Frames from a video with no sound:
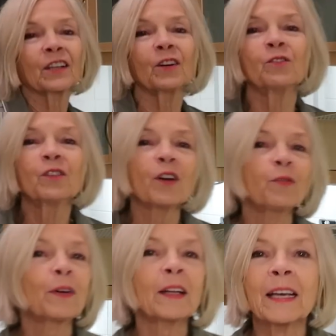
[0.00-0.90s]
So
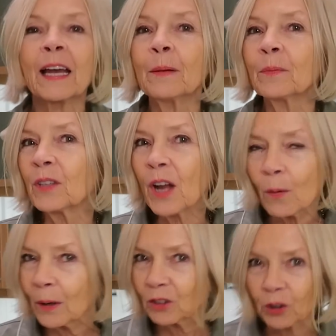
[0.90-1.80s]
no fun and games,
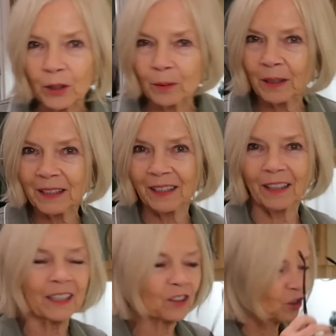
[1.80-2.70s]
no one joining me
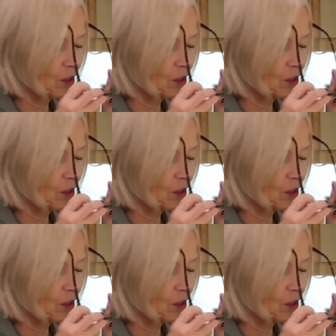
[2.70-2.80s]
tonight,